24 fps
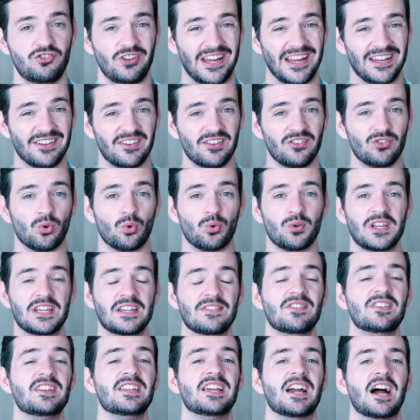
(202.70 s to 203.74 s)
chances or
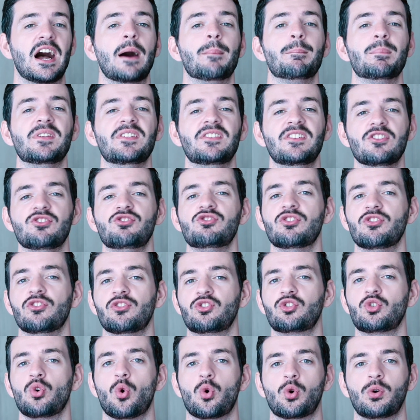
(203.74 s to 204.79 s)
even the opposition
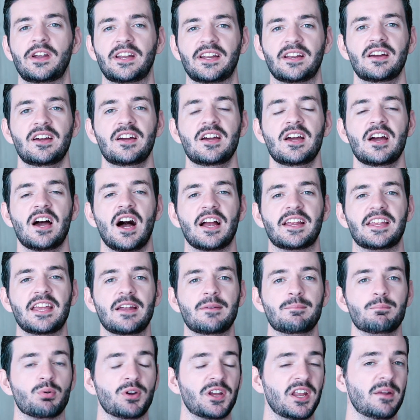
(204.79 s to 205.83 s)
scoring.
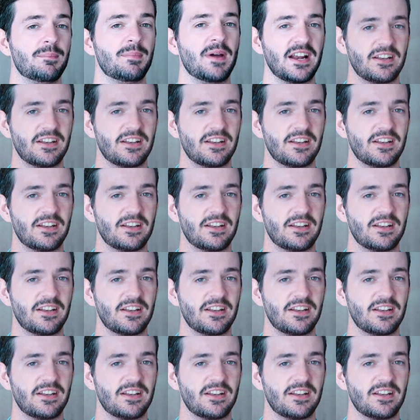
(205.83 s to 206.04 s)
Again, bringing it